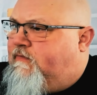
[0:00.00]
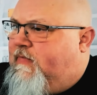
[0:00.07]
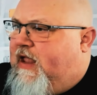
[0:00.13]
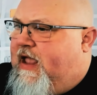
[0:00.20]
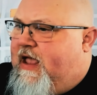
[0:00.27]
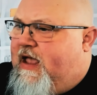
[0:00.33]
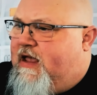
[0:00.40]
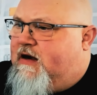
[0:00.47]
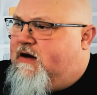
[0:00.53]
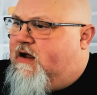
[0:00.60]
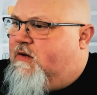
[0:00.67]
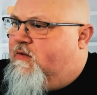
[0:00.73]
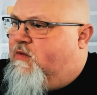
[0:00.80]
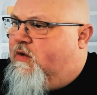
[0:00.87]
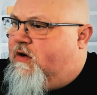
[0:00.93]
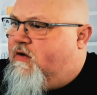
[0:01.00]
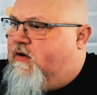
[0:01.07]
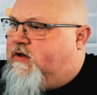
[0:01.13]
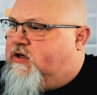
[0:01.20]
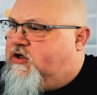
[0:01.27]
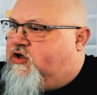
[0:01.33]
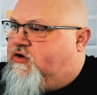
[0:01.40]
And we're going
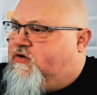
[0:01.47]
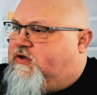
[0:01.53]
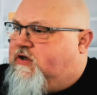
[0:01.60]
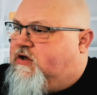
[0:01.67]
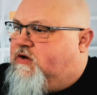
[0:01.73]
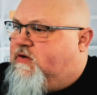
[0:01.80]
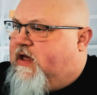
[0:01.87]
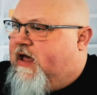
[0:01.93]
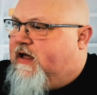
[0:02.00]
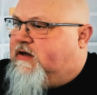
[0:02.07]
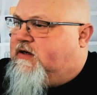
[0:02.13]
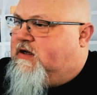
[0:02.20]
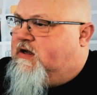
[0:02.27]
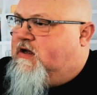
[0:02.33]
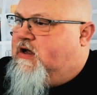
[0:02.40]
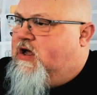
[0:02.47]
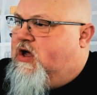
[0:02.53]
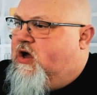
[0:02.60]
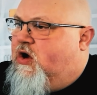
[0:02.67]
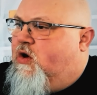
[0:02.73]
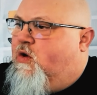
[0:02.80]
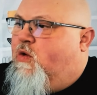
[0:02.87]
to choose to do that
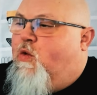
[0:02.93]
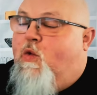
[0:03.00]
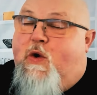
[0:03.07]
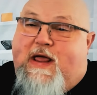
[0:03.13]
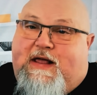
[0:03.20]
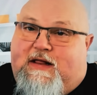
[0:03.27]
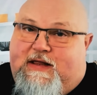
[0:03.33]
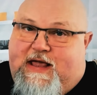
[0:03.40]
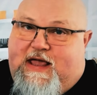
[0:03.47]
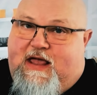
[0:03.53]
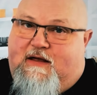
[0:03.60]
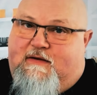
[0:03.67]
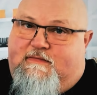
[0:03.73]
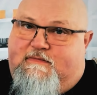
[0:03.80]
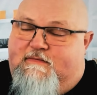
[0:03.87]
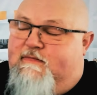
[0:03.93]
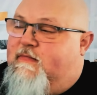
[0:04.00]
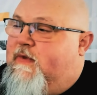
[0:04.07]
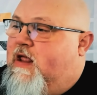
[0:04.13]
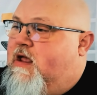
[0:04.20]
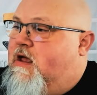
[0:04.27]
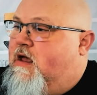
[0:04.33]
weekly.
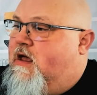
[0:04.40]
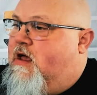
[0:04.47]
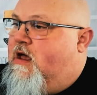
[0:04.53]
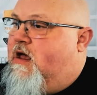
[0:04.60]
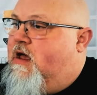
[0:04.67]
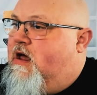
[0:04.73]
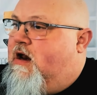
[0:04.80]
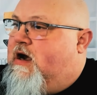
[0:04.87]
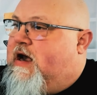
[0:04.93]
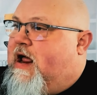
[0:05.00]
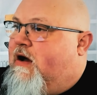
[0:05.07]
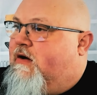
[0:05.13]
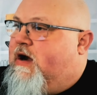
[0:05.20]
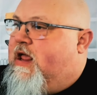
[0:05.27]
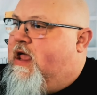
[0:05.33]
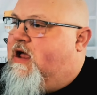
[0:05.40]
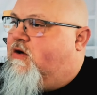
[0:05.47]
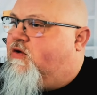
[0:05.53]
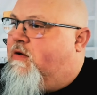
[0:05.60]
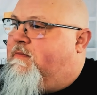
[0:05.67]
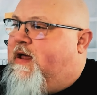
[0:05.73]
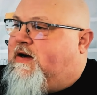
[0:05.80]
Now, an
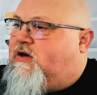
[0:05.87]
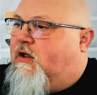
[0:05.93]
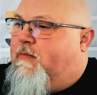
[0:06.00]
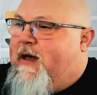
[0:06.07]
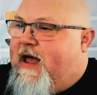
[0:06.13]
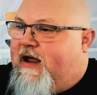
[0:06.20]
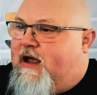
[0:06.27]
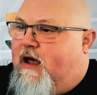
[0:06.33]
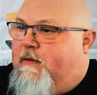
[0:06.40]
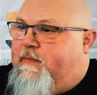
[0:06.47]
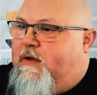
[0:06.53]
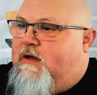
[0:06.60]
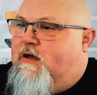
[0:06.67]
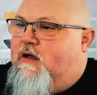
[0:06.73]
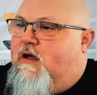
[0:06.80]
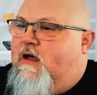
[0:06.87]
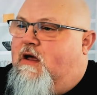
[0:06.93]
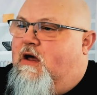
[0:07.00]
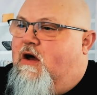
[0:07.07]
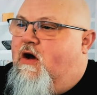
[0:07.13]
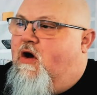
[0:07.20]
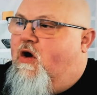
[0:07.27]
incremental backup
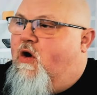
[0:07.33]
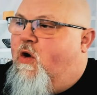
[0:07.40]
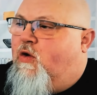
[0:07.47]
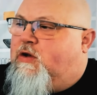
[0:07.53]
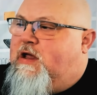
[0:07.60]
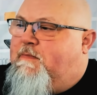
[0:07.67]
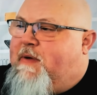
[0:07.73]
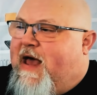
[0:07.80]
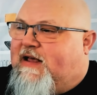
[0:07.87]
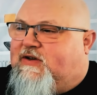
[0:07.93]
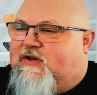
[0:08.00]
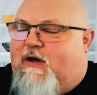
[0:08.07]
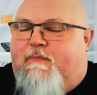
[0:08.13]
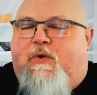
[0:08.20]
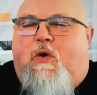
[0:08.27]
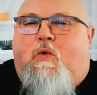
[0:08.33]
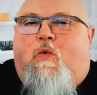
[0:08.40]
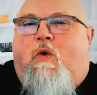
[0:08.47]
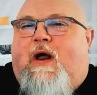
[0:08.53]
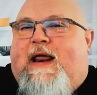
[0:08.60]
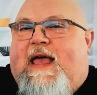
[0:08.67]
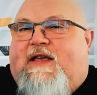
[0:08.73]
only backs up
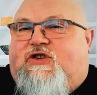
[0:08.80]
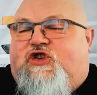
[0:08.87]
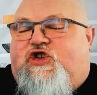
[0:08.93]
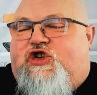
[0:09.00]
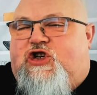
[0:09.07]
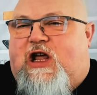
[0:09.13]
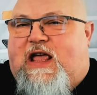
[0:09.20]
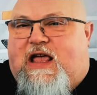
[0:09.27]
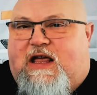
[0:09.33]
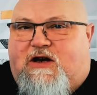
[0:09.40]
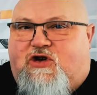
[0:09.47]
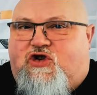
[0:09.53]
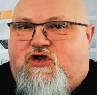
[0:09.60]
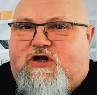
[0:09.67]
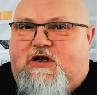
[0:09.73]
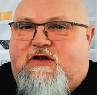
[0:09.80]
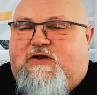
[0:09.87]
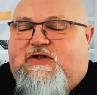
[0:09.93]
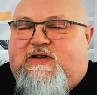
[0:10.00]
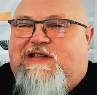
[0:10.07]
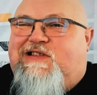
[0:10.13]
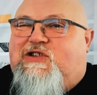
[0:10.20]
what has changed
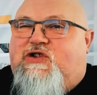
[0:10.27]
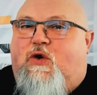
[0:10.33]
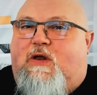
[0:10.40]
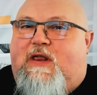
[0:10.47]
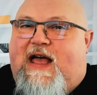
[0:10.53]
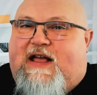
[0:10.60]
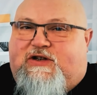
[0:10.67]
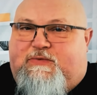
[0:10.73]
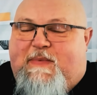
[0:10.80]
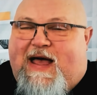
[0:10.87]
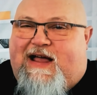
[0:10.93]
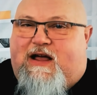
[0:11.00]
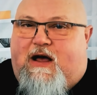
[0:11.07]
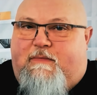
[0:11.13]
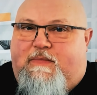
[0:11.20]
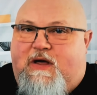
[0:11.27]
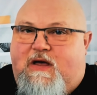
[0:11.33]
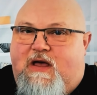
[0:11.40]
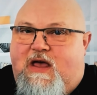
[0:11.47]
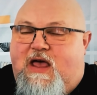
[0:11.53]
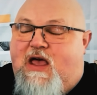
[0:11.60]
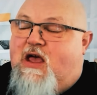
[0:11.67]
since your last backup.
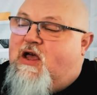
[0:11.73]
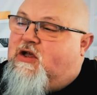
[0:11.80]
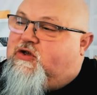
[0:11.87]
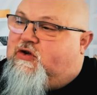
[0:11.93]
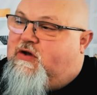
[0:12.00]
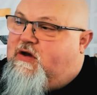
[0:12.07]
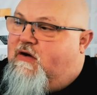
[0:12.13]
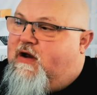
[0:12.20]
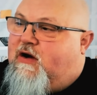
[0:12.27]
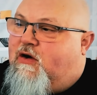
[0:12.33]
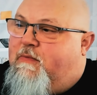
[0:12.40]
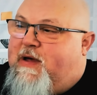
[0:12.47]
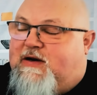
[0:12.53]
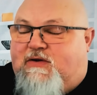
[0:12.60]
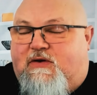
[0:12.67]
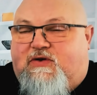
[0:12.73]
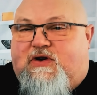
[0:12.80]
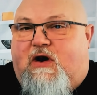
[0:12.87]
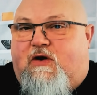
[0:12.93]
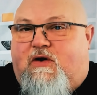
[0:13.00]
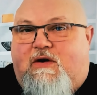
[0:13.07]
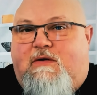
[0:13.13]
So your incrementals
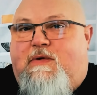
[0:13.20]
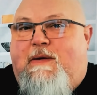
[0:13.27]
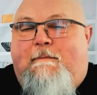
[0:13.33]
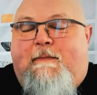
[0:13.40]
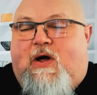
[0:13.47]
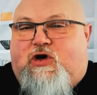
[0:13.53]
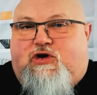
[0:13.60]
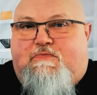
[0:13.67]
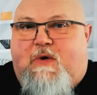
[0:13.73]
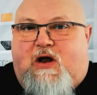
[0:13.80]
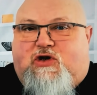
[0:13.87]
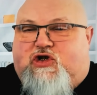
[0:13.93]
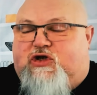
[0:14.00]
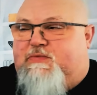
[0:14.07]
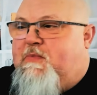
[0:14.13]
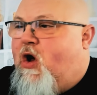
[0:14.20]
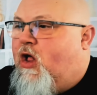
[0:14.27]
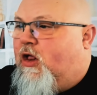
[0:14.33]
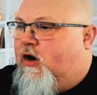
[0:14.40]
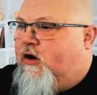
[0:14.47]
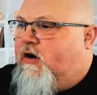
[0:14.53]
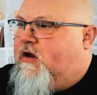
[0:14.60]
are going to be much, much
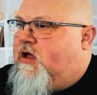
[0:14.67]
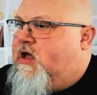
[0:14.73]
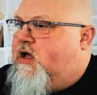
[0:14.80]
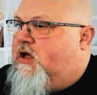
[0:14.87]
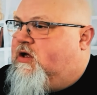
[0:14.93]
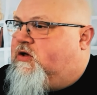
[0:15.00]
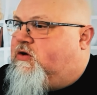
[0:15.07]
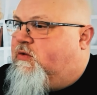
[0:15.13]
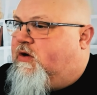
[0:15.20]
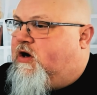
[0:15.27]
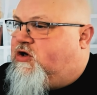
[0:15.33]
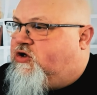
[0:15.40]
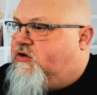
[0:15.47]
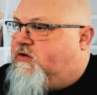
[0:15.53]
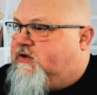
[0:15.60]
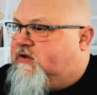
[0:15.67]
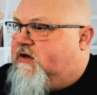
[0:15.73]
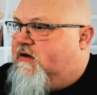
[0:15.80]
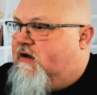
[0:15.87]
smaller. So we're going to choose,